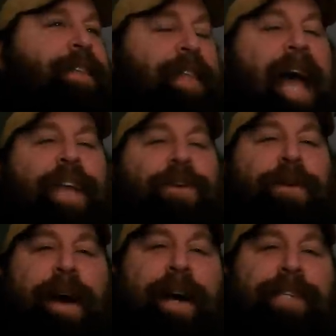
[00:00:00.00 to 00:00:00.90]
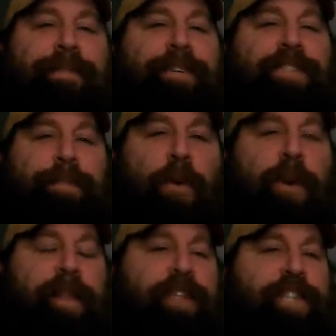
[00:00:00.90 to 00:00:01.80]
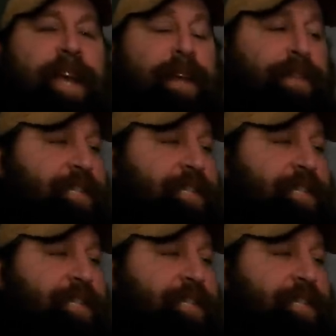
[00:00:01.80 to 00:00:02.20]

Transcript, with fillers: thank you guys for supporting the channel.